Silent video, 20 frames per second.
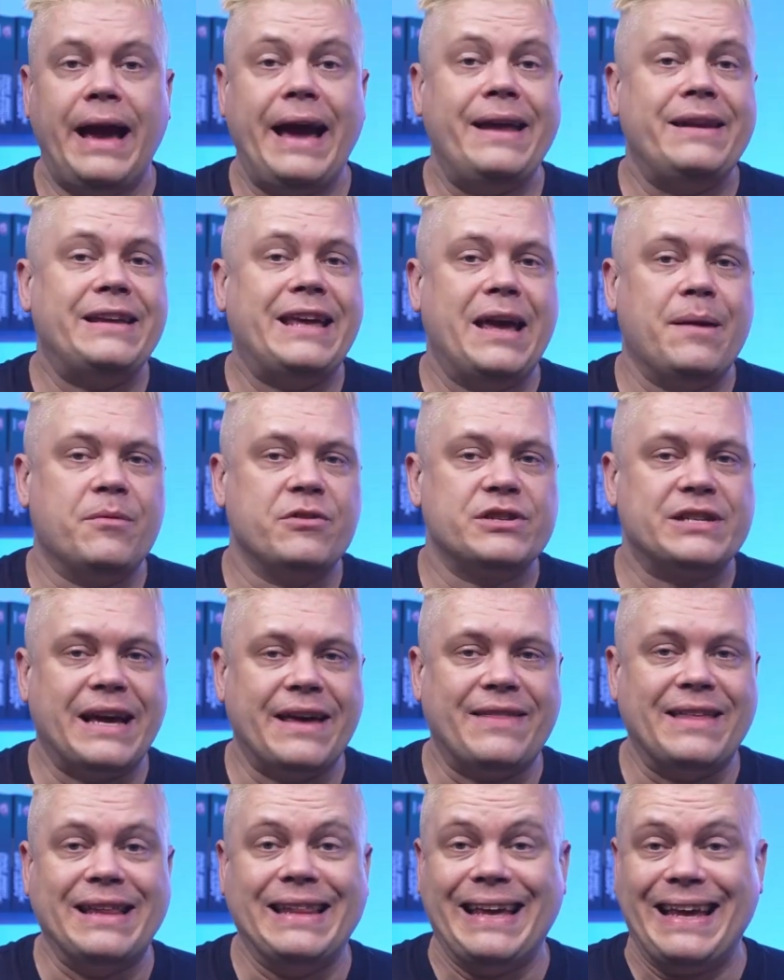And gamers
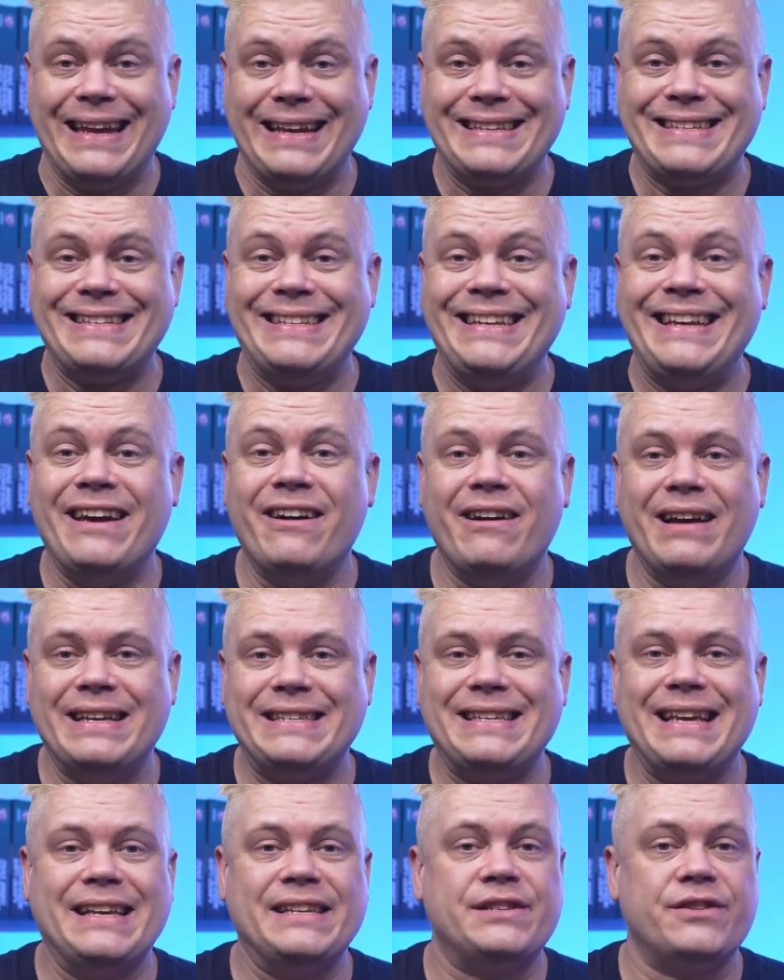get the latest
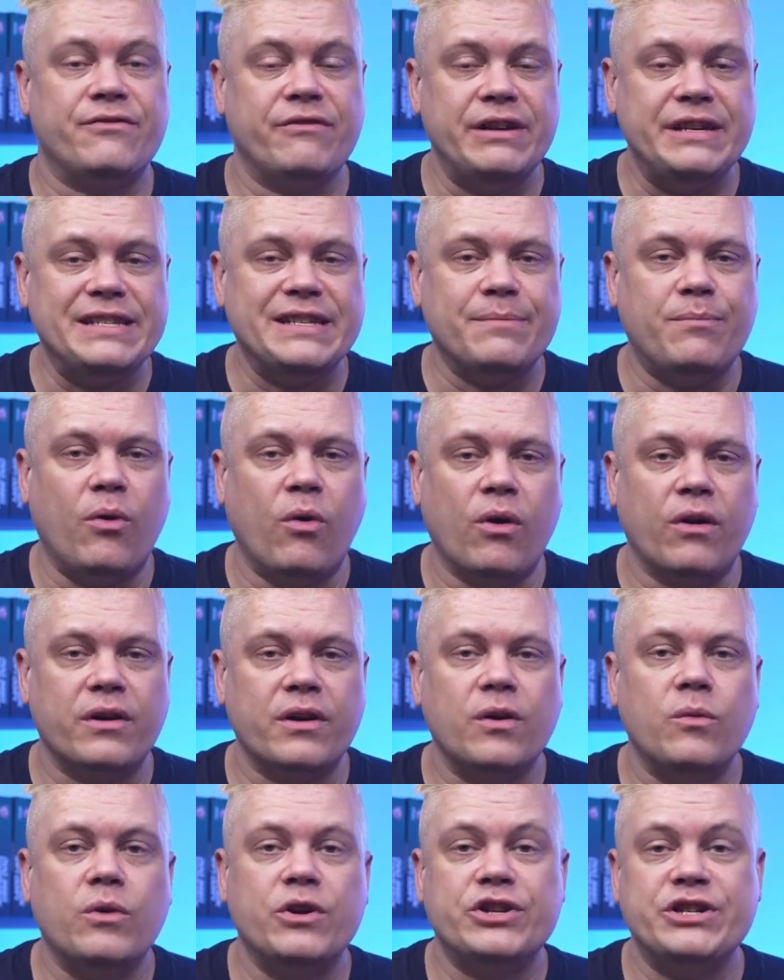DLSS 3
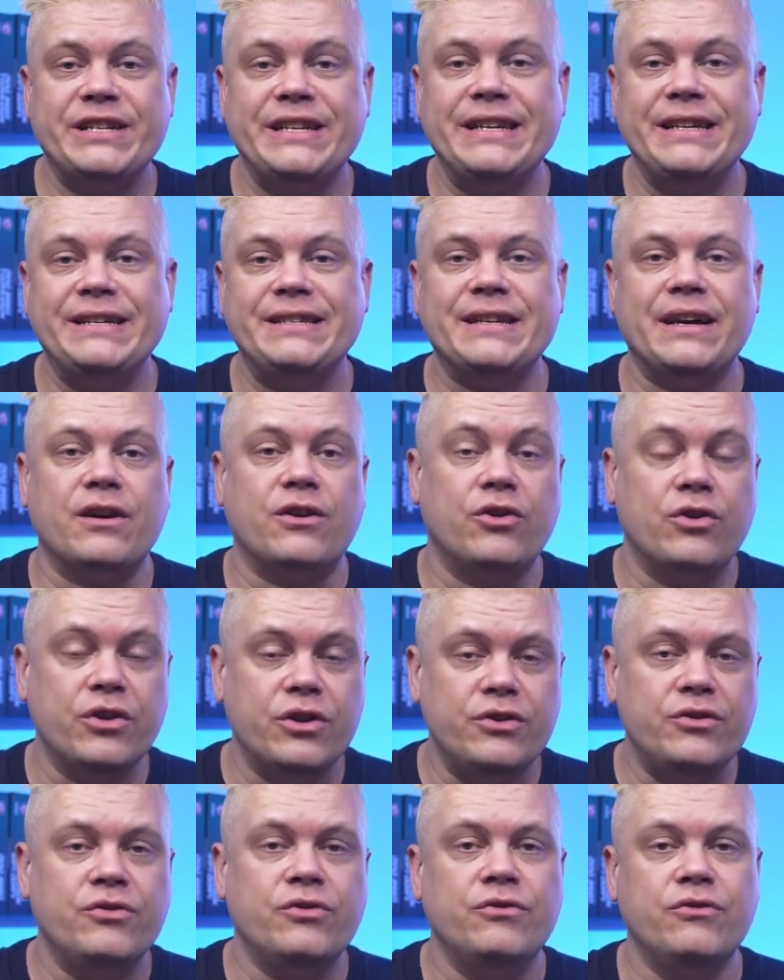support, which sees a
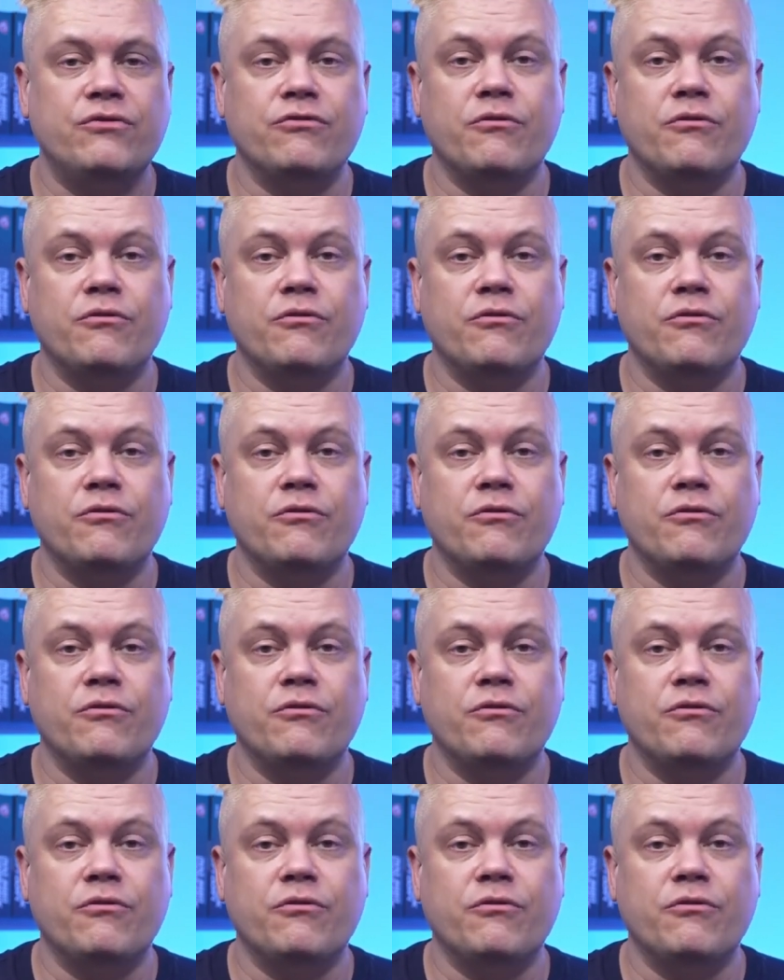good to